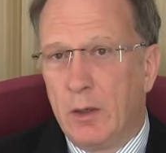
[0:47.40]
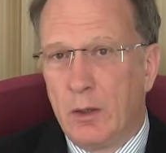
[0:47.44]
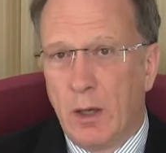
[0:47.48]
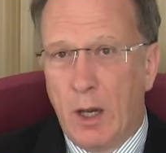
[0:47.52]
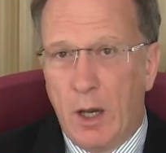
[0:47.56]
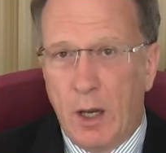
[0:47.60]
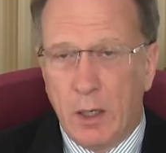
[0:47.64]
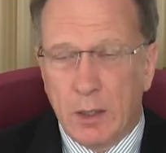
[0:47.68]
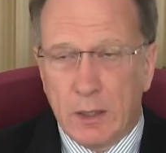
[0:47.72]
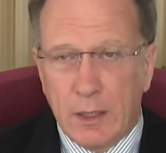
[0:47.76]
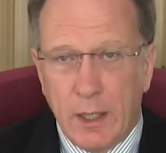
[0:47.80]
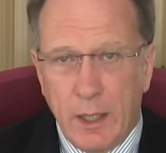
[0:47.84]

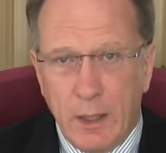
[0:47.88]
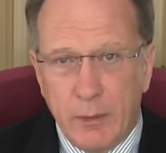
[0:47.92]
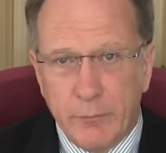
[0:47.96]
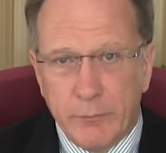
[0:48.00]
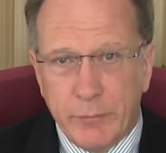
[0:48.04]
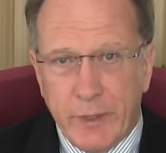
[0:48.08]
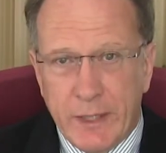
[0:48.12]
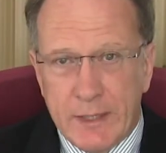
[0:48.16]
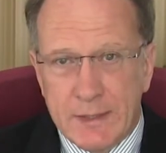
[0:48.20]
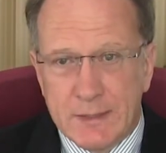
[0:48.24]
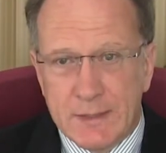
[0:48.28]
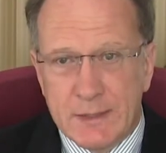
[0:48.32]
Our
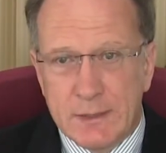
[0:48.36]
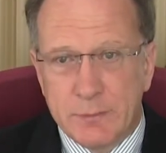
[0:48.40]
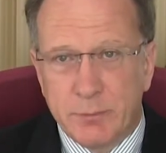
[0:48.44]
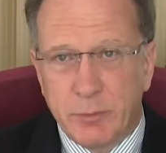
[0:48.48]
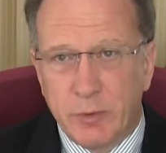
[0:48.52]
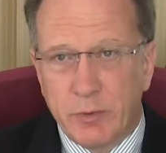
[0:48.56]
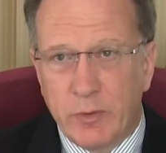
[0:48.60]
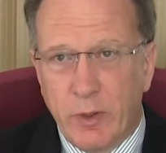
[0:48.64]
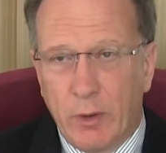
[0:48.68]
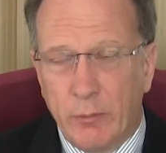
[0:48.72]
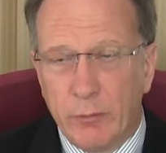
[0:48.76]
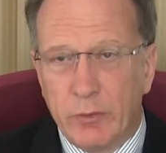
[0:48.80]
client base is
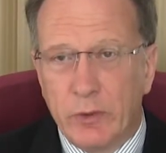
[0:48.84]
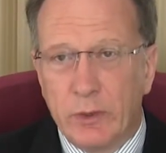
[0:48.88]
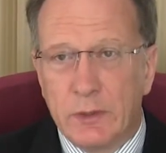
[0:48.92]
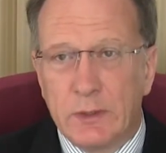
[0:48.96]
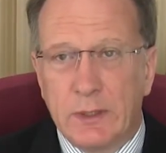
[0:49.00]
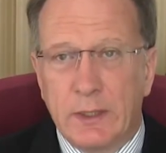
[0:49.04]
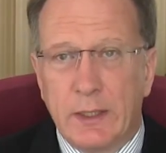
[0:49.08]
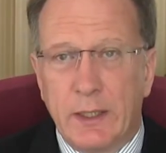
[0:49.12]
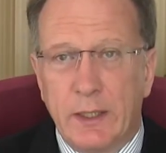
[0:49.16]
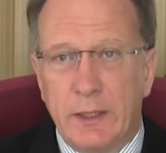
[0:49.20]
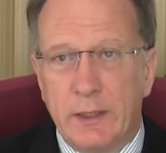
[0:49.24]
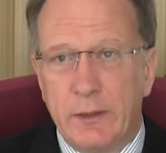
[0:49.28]

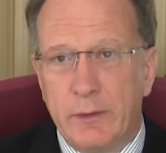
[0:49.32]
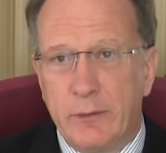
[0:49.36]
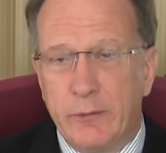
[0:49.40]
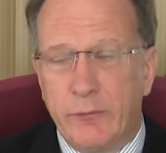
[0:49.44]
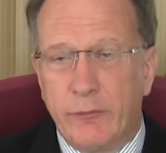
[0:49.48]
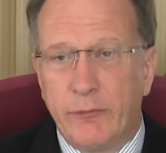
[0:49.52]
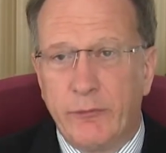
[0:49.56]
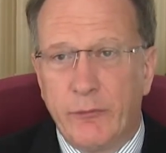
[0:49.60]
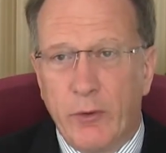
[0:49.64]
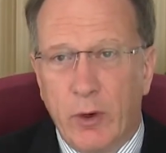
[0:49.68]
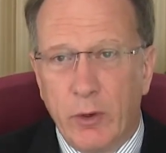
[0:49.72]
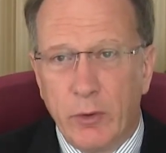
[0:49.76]
predominantly
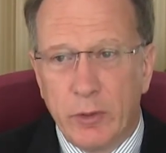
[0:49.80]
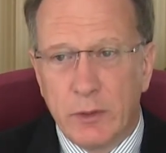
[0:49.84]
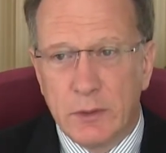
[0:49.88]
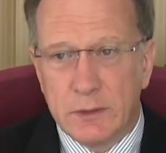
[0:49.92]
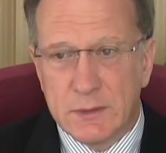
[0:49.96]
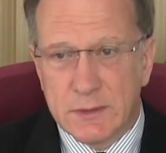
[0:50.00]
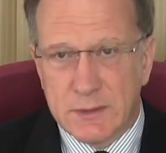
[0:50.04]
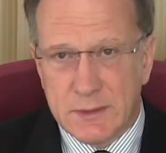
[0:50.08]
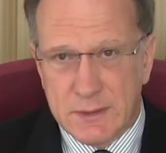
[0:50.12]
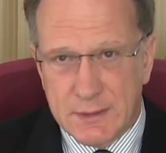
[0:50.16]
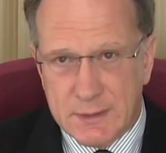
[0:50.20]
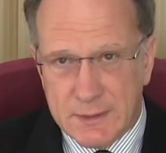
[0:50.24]

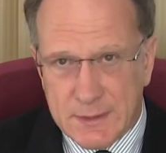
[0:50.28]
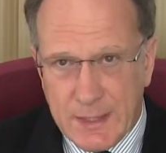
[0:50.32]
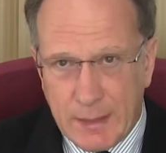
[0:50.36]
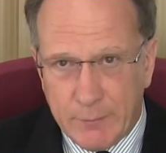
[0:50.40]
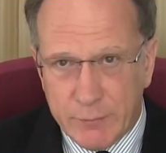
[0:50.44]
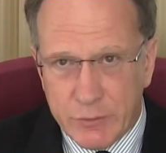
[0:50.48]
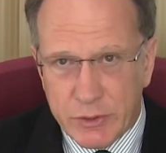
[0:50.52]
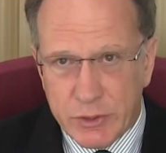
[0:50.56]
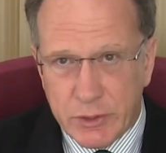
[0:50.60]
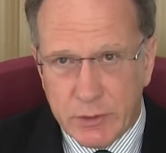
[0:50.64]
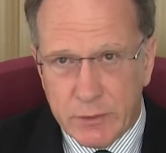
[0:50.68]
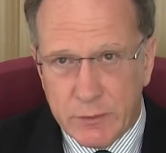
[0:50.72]
foreigners
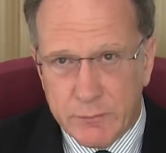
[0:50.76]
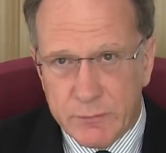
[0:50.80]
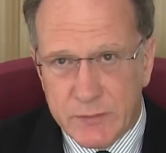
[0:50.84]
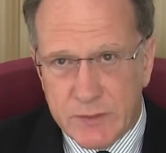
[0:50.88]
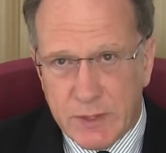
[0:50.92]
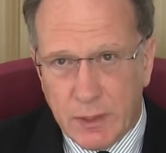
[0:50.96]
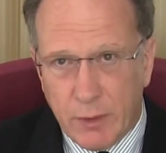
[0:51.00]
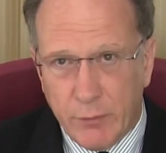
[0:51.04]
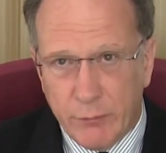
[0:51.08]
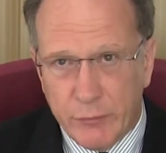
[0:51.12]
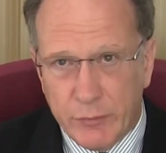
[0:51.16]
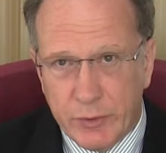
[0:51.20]
establishing
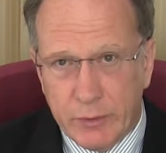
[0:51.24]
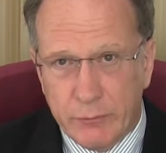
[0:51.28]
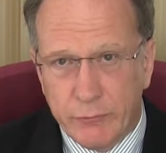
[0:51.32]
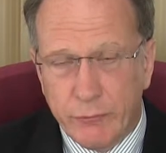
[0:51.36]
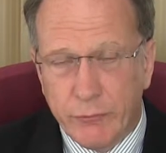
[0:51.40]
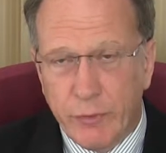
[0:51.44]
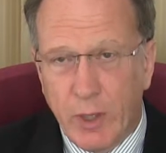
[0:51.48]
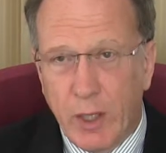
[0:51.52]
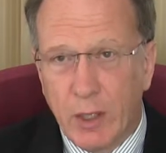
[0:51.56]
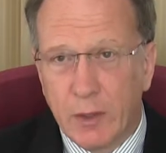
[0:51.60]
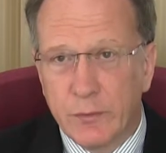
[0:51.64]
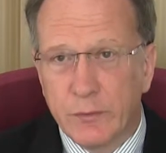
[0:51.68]
themselves in
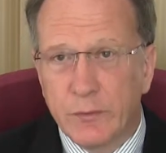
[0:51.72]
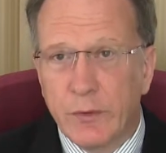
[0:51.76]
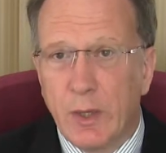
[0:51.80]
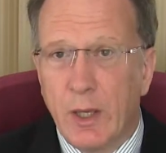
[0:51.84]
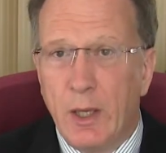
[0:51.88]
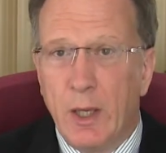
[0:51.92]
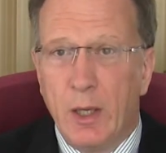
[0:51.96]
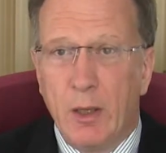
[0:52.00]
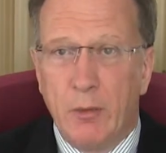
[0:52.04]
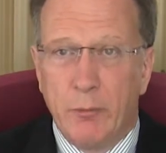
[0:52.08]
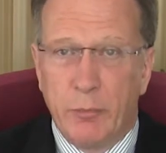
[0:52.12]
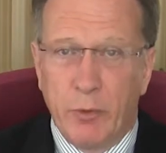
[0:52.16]
France,
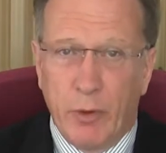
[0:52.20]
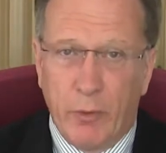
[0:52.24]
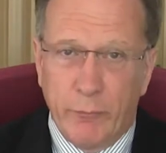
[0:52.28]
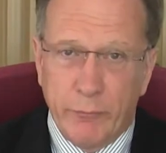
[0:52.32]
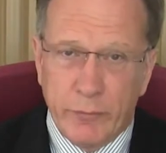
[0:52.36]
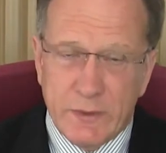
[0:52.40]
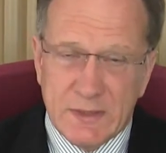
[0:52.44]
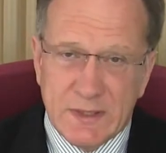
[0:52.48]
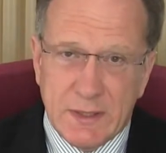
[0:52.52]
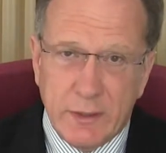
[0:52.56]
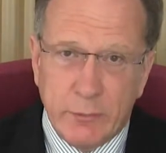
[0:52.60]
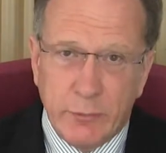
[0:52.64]
but
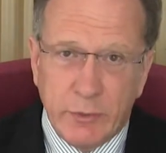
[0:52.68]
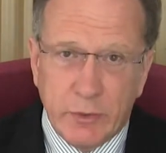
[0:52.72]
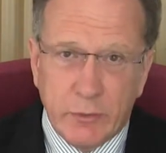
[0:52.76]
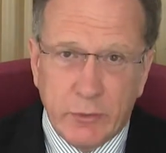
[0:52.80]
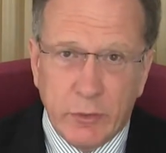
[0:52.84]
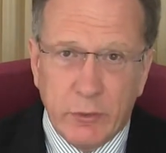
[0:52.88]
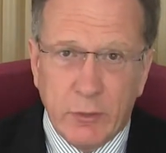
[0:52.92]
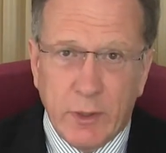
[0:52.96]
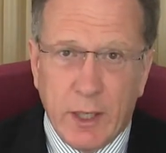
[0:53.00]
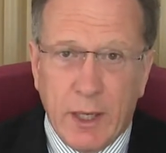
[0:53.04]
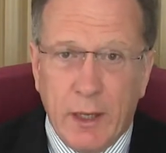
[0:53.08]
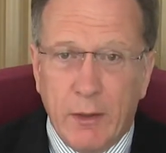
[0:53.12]
obviously we
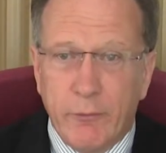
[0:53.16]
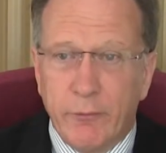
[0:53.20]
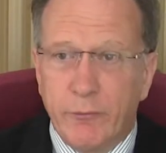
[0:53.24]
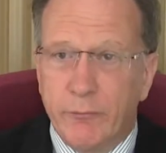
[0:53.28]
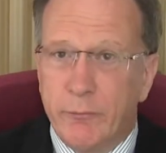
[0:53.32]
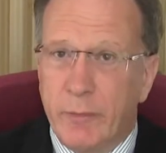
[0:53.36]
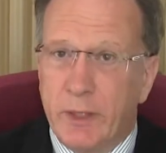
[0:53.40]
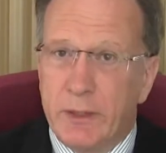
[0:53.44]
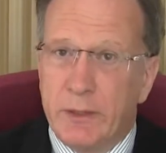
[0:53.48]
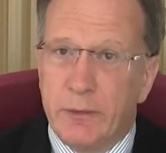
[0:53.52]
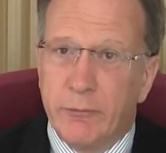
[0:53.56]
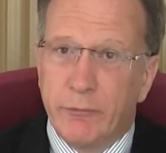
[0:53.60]
do
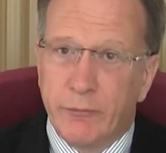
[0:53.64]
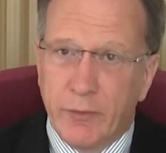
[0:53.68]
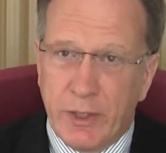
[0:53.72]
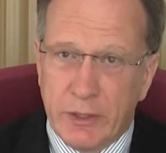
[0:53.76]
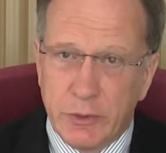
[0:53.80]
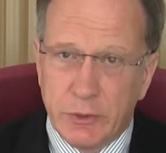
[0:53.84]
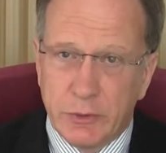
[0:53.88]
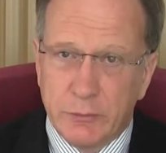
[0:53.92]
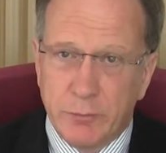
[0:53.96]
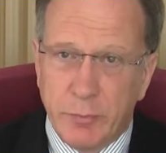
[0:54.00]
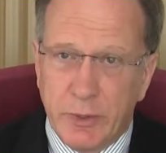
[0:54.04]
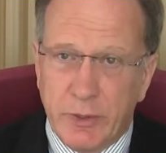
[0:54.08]
have many
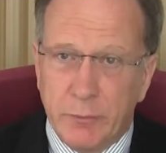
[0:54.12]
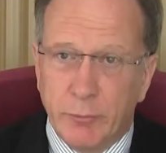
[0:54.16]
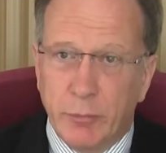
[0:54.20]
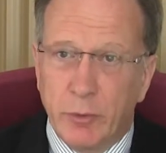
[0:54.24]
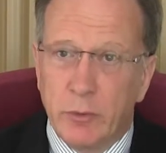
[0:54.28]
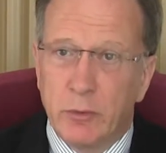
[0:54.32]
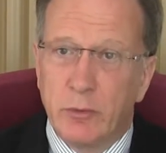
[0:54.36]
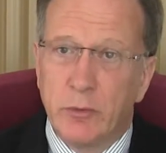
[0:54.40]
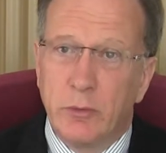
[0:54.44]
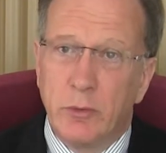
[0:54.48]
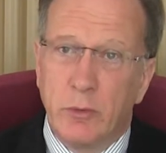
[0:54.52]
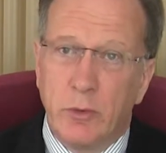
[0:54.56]
French
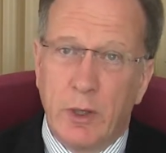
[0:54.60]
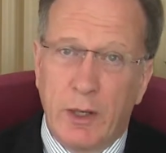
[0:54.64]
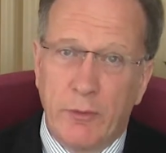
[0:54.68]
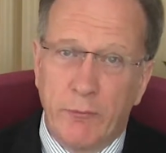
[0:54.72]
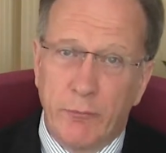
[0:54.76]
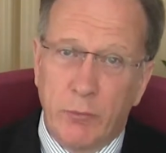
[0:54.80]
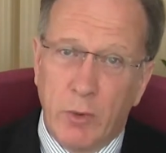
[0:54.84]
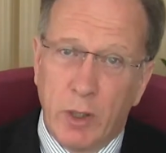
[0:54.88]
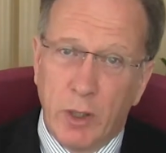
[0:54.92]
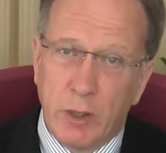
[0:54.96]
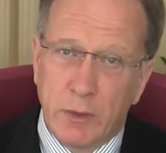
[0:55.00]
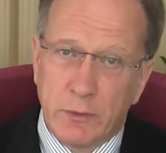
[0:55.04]
people who
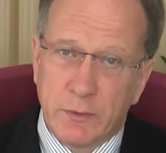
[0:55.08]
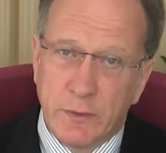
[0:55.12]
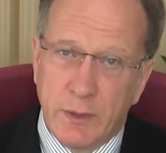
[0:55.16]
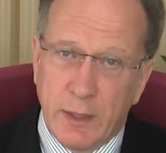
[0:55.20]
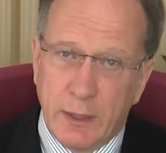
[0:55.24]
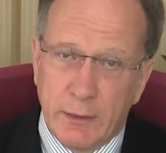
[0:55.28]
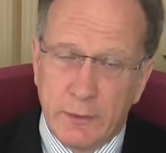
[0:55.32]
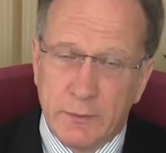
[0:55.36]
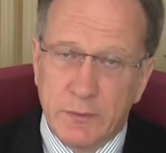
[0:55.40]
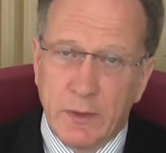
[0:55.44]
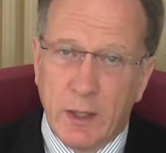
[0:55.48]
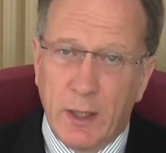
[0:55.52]
have worked
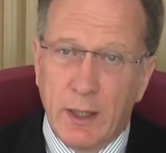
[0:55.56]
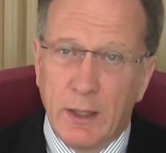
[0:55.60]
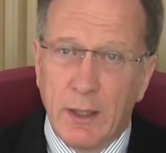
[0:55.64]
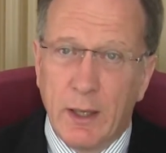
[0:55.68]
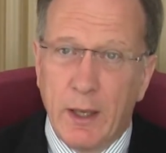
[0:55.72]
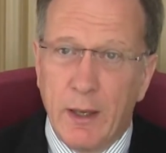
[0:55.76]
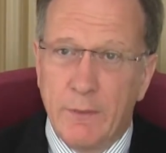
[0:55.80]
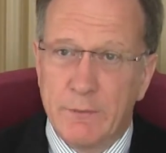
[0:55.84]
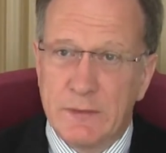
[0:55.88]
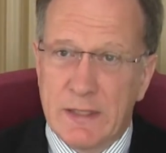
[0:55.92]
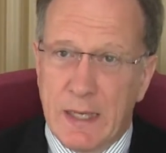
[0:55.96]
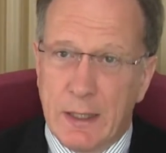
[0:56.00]
their entire
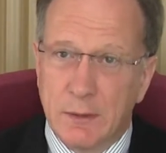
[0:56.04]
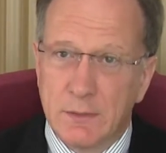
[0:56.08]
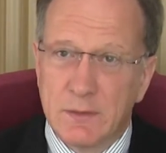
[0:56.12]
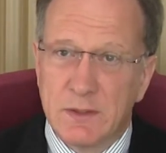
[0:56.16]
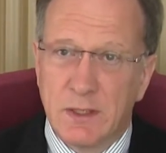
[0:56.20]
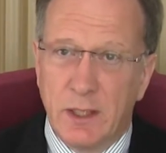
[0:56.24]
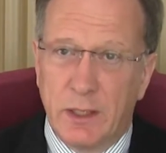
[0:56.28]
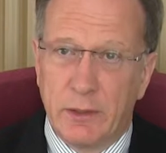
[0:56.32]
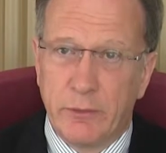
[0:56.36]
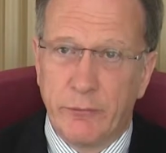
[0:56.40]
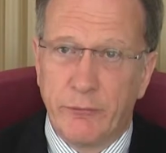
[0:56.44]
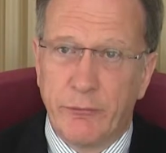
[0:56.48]
lives
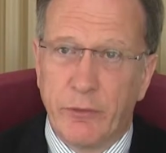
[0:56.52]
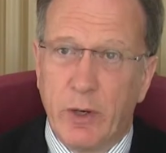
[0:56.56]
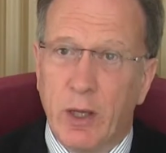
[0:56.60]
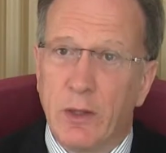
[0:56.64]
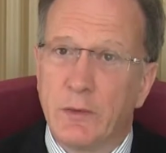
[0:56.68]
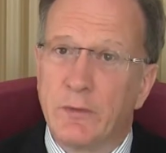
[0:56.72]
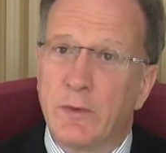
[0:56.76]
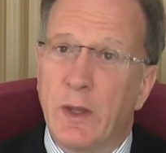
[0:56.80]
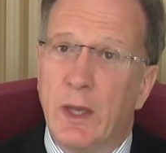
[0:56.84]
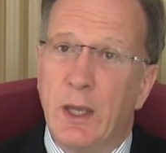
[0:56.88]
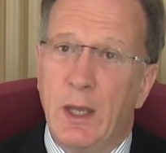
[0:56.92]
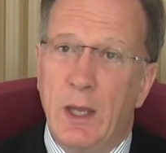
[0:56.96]
outside of
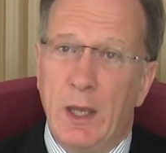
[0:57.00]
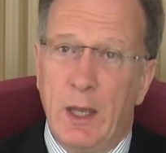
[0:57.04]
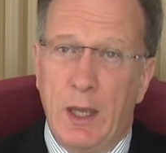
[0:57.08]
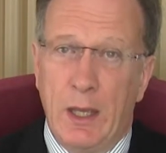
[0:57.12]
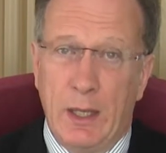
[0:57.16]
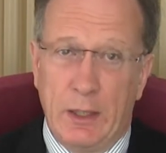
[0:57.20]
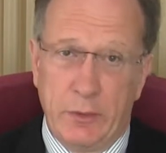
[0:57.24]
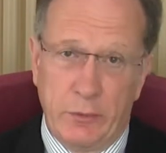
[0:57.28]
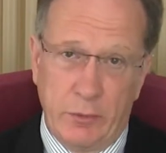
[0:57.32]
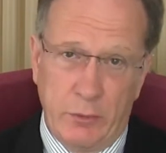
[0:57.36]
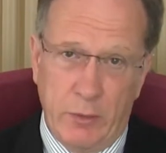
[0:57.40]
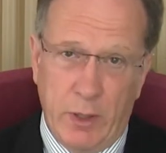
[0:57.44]
France
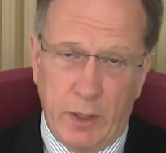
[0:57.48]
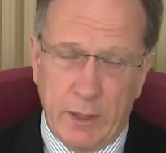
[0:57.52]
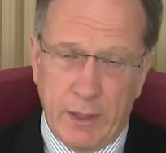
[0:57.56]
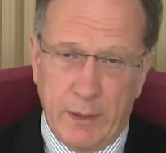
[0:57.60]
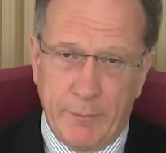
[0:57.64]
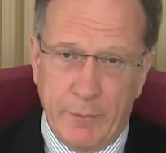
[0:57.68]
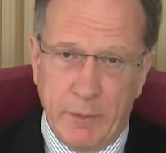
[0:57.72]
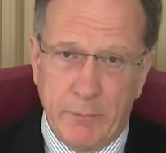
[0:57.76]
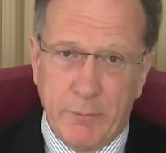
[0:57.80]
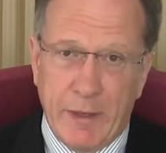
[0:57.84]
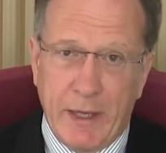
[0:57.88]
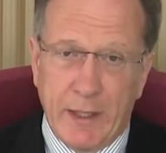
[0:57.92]
and who are
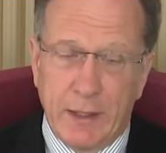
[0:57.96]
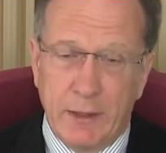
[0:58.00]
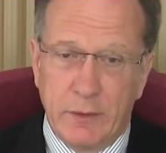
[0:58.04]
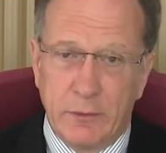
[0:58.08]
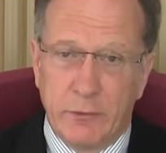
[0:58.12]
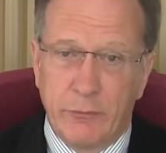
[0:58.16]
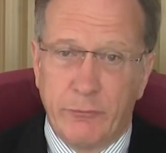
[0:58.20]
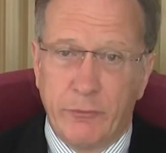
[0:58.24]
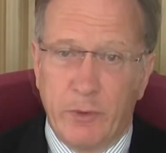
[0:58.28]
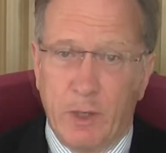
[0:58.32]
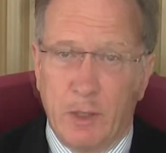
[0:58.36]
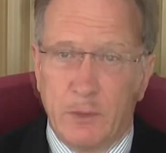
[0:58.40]
coming back
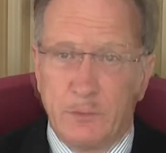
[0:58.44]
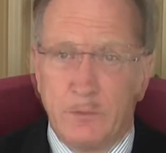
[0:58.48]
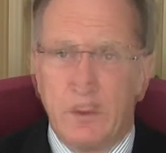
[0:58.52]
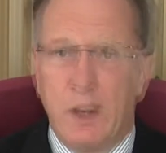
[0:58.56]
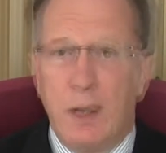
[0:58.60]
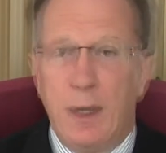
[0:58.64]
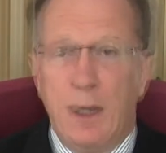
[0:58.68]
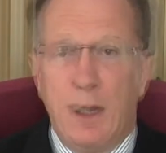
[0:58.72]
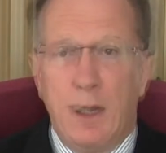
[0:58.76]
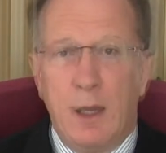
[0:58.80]
into France.